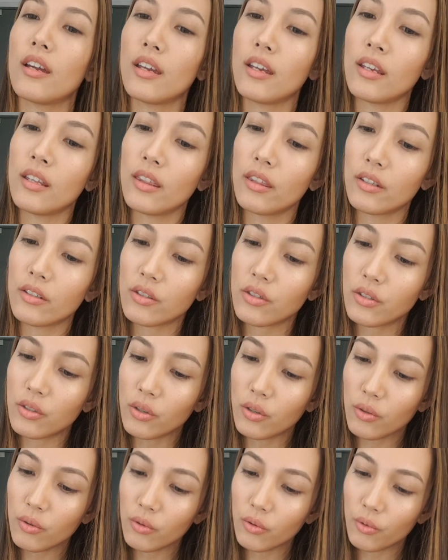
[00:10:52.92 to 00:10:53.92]
in the
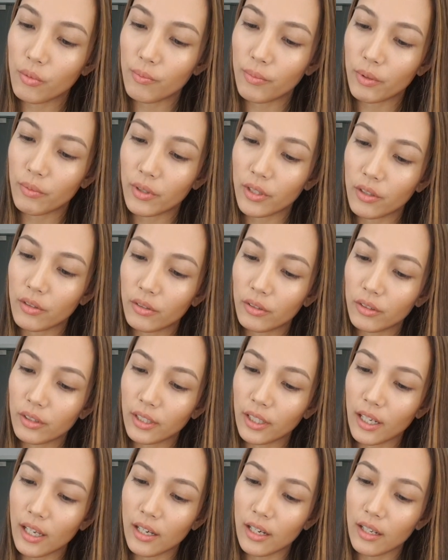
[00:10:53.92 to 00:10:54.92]
tube, but when you
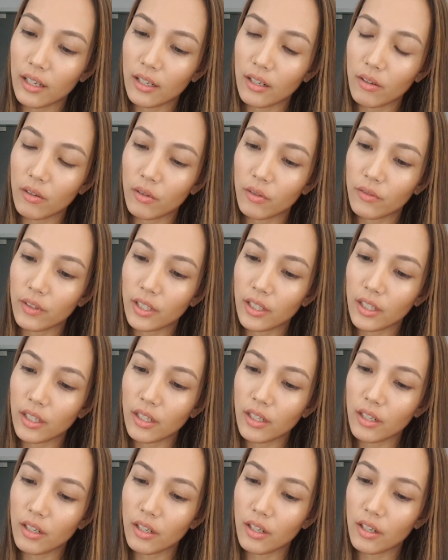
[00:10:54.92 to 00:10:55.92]
look at it over
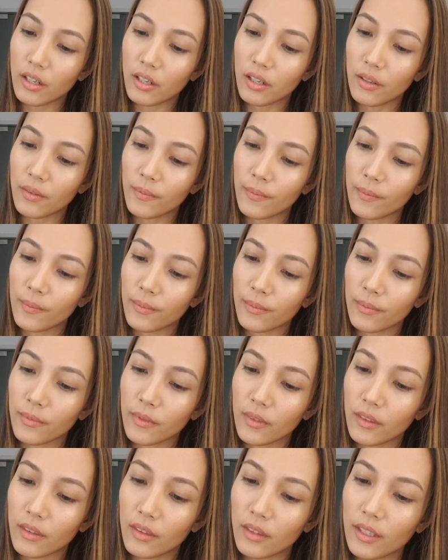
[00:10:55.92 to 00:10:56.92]
here,
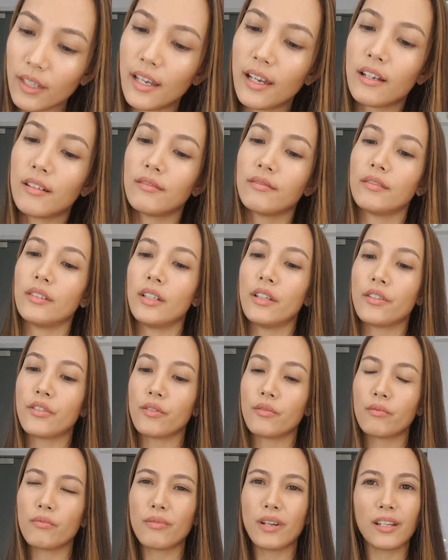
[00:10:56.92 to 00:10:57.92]
yeah, it's
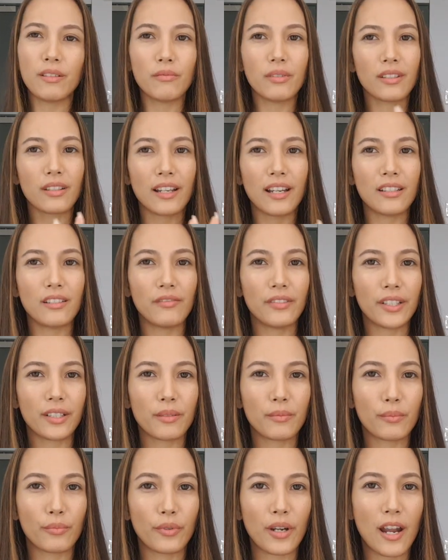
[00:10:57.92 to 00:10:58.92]
a red with kind of like
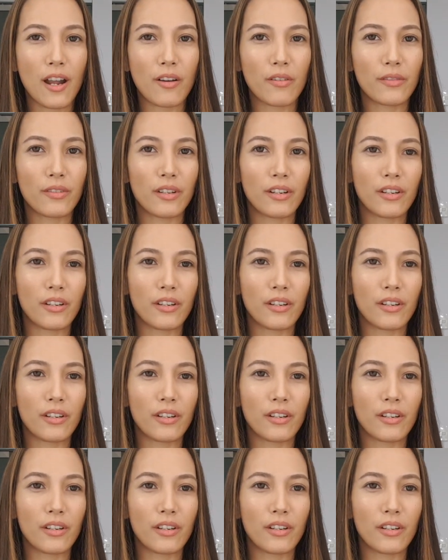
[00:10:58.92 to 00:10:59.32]
a brown